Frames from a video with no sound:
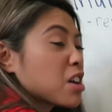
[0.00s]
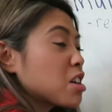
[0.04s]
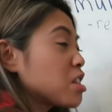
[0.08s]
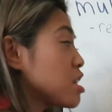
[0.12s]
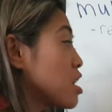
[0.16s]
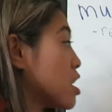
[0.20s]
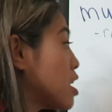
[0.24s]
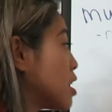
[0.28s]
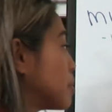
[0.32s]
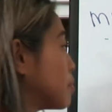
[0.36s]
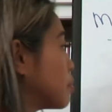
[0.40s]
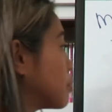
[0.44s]
a
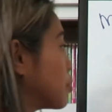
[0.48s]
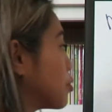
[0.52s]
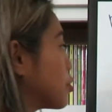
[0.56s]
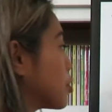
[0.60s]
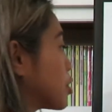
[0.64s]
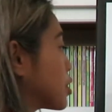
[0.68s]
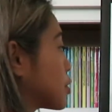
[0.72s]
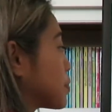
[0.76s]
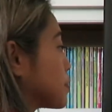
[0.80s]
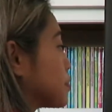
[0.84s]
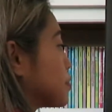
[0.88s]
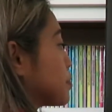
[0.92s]
lot
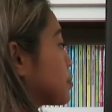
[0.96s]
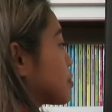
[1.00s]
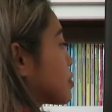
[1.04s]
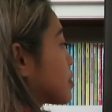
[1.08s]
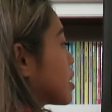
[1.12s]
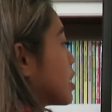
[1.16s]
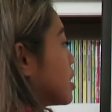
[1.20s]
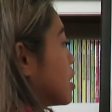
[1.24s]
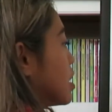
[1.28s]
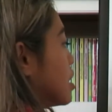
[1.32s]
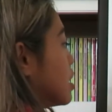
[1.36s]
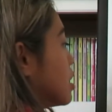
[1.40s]
more.
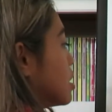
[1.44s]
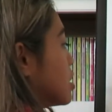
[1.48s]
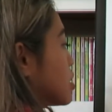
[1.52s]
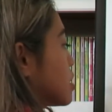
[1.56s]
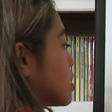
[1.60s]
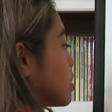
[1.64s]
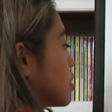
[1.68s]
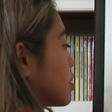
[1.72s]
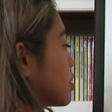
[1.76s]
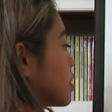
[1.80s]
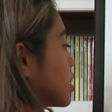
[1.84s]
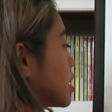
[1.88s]

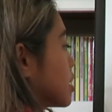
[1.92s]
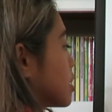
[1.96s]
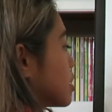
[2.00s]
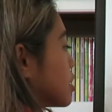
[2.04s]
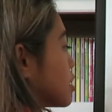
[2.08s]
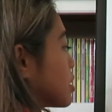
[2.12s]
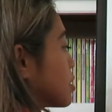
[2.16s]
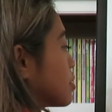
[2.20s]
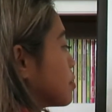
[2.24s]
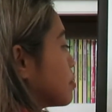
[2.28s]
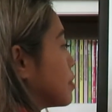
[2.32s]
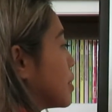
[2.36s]
So
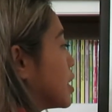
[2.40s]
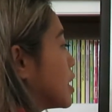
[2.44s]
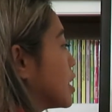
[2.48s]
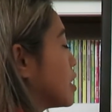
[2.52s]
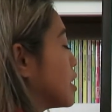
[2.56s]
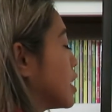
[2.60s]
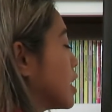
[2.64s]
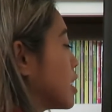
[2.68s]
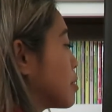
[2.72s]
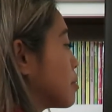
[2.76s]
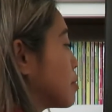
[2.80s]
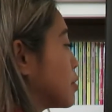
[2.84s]
here's my
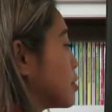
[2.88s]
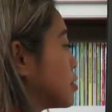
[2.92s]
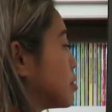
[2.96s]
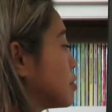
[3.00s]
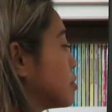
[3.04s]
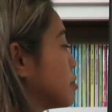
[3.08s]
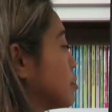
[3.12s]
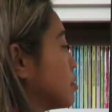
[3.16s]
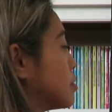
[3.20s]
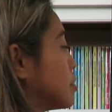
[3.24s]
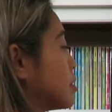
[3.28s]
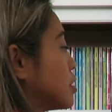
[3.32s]

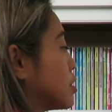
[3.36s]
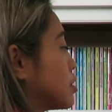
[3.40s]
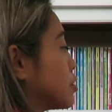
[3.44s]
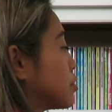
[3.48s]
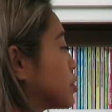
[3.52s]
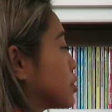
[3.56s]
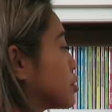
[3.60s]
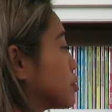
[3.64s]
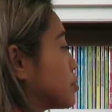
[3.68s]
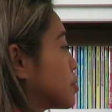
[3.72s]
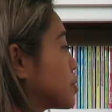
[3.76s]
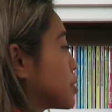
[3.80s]
label,
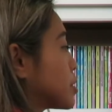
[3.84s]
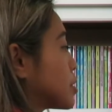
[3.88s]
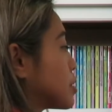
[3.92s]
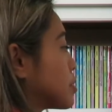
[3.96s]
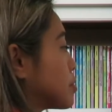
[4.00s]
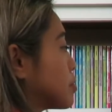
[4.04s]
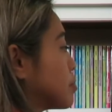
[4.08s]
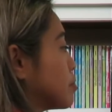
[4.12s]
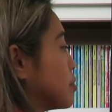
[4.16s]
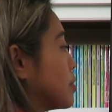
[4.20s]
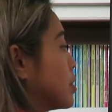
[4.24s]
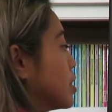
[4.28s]
groups,
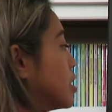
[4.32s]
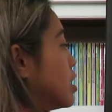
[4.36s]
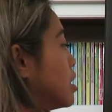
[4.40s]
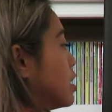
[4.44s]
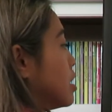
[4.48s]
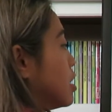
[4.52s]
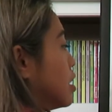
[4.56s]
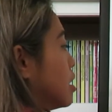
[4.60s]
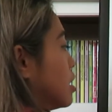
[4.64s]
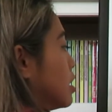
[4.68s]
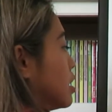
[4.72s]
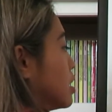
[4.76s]

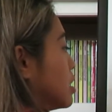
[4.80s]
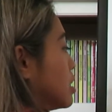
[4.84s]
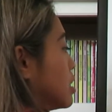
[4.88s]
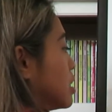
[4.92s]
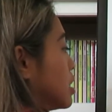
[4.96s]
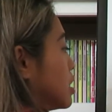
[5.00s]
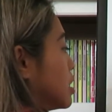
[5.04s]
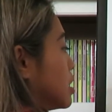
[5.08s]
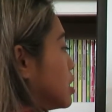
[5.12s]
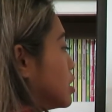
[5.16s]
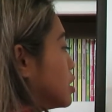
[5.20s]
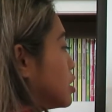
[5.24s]
and
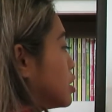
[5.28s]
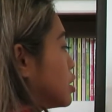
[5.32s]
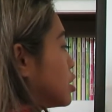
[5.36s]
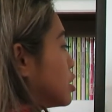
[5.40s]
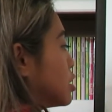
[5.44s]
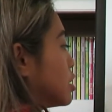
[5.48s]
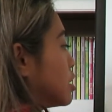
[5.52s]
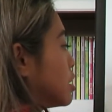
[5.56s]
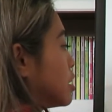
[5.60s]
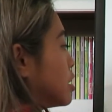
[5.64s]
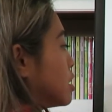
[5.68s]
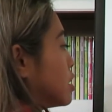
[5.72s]
each
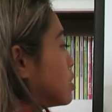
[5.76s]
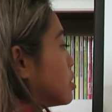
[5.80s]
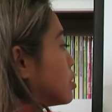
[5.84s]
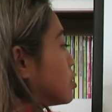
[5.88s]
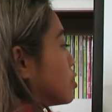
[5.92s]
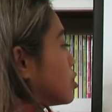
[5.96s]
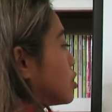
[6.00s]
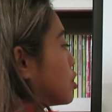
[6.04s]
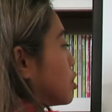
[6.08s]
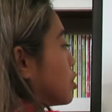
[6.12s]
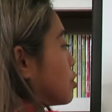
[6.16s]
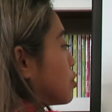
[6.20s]

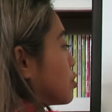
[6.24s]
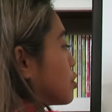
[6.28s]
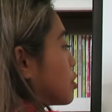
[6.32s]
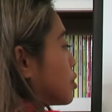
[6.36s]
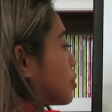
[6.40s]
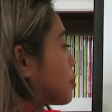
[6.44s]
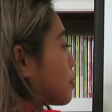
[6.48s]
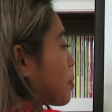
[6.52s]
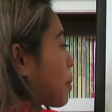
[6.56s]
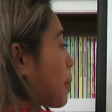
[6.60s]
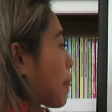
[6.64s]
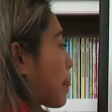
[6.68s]

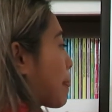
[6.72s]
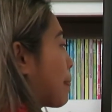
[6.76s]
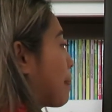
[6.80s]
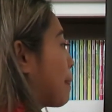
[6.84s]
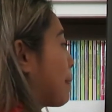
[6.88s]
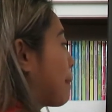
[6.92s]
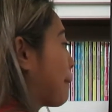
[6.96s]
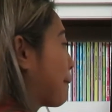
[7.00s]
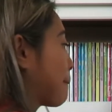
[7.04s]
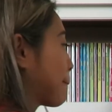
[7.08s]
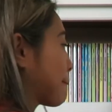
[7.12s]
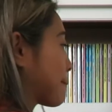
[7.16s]
total.
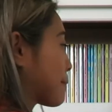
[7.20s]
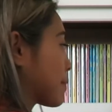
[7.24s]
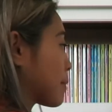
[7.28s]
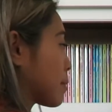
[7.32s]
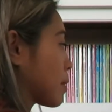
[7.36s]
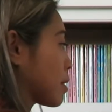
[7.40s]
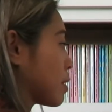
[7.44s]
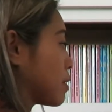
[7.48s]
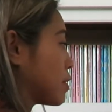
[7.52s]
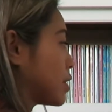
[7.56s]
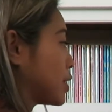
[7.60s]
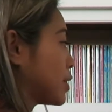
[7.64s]

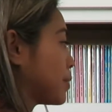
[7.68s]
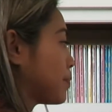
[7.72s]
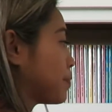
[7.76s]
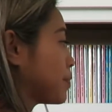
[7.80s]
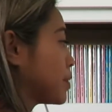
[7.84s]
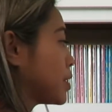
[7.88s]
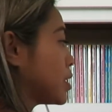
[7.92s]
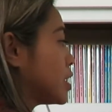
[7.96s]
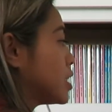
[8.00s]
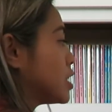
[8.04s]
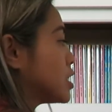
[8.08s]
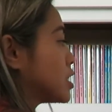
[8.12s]
All right,
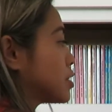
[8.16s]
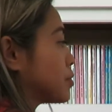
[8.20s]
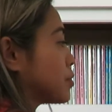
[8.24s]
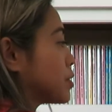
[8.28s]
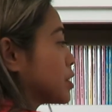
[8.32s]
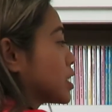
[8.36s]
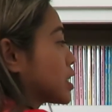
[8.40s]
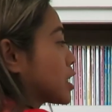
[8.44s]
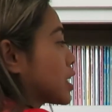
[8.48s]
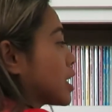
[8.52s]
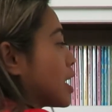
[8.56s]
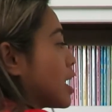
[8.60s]
so we
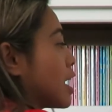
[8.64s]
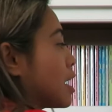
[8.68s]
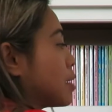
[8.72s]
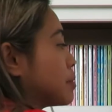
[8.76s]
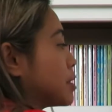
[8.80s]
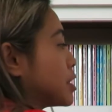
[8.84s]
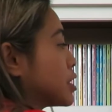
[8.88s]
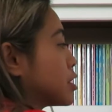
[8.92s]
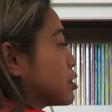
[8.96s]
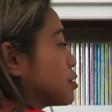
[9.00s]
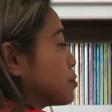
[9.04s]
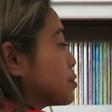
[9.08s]
look at how
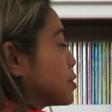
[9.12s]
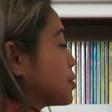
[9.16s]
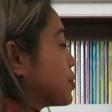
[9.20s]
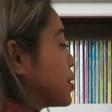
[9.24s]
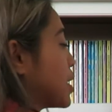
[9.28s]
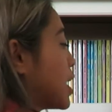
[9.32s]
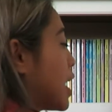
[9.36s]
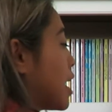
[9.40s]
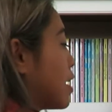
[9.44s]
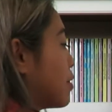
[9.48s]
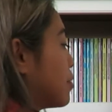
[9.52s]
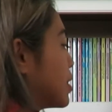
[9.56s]
many groups we
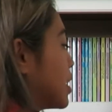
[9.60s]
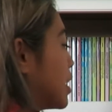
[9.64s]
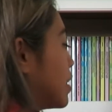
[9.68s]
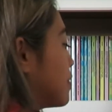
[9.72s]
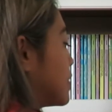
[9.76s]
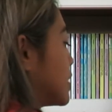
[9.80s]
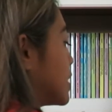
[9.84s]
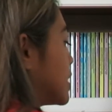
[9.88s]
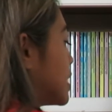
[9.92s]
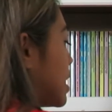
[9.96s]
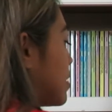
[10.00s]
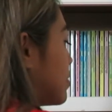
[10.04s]
have. We have
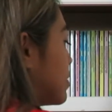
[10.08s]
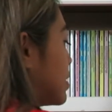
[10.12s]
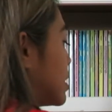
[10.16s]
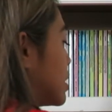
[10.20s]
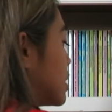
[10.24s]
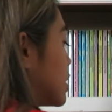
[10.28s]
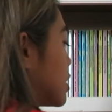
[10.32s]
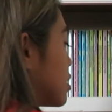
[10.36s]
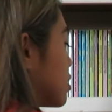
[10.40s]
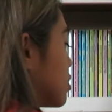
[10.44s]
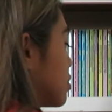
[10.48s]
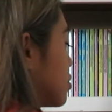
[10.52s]
7.
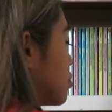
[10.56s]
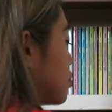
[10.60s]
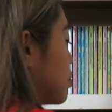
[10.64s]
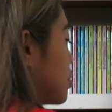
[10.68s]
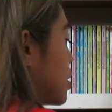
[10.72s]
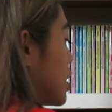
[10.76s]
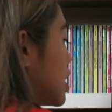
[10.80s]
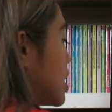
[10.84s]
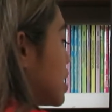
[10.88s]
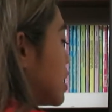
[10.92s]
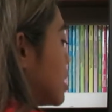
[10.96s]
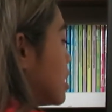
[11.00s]
So
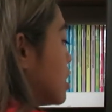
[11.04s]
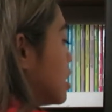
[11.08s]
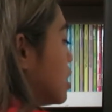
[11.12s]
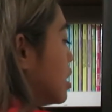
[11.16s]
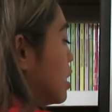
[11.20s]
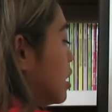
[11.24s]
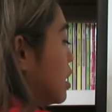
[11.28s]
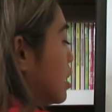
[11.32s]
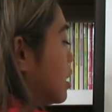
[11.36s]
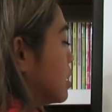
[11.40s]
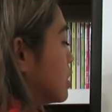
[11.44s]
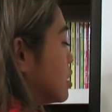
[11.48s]
1,
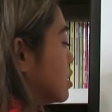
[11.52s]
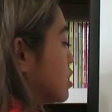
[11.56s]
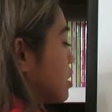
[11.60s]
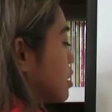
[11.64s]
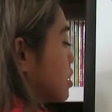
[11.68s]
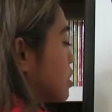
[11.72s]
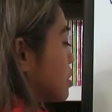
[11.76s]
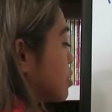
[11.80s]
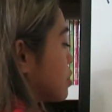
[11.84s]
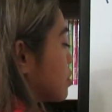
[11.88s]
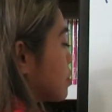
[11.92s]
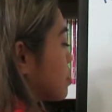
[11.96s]

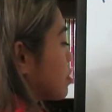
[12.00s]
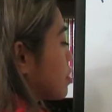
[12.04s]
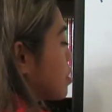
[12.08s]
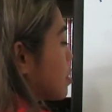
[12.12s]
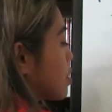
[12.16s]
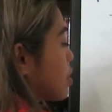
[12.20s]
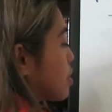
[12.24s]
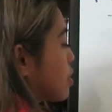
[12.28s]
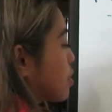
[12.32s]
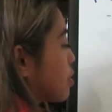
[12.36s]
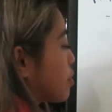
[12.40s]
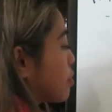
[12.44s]
2,
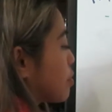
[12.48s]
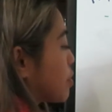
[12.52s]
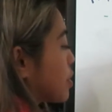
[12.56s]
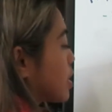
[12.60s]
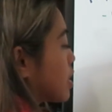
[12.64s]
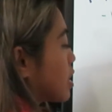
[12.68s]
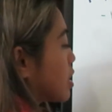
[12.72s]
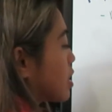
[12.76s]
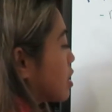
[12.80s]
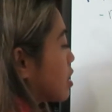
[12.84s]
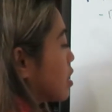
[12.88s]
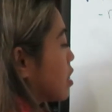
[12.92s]

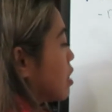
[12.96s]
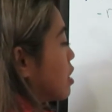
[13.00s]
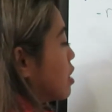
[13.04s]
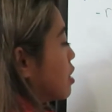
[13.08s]
3,